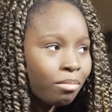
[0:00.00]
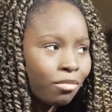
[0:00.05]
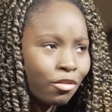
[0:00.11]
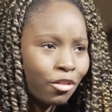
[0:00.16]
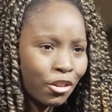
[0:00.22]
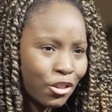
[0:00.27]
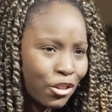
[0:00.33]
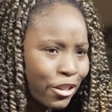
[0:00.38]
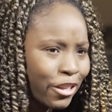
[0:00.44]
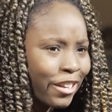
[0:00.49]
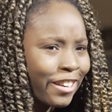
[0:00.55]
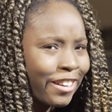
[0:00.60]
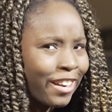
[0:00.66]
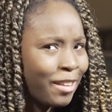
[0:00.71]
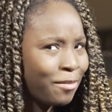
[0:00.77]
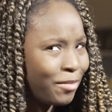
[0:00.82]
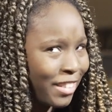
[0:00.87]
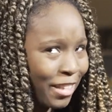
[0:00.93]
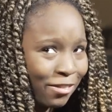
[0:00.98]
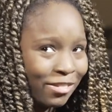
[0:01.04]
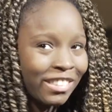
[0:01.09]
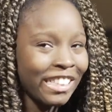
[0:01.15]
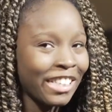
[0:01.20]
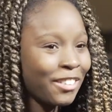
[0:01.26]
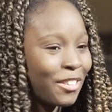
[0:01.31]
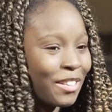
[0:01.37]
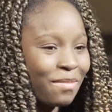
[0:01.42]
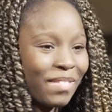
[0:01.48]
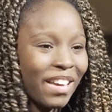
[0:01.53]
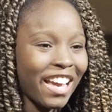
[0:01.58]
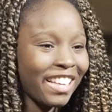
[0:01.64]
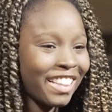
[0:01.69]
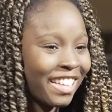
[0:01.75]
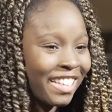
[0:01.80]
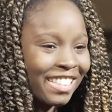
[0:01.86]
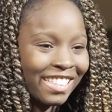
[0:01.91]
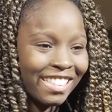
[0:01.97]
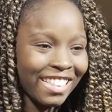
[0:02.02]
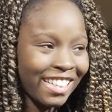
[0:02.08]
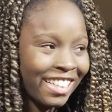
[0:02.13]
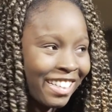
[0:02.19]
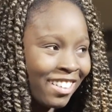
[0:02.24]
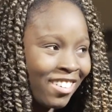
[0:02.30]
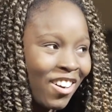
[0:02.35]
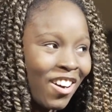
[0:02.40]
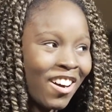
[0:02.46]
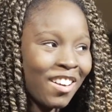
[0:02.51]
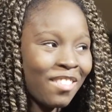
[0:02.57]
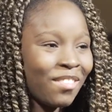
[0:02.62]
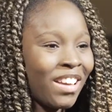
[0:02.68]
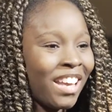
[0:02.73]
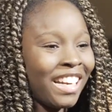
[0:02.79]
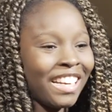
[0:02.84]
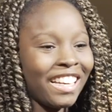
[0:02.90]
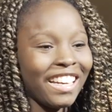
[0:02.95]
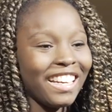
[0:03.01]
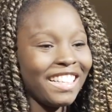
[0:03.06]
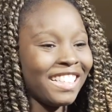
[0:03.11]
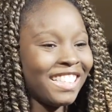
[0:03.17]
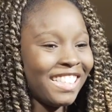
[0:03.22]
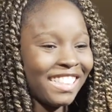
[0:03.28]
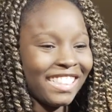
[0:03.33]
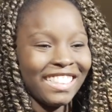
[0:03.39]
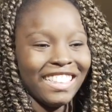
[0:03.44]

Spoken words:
For sure. I'm definitely going back. That is like an automatic yes.